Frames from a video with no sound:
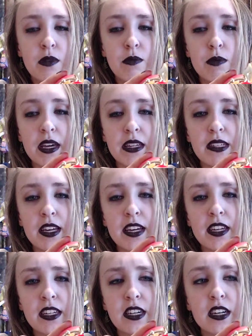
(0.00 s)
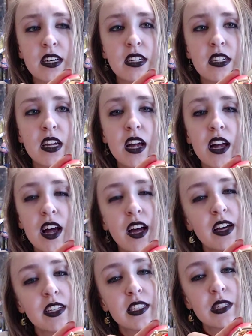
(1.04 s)
makes a
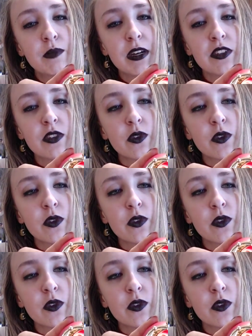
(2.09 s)
special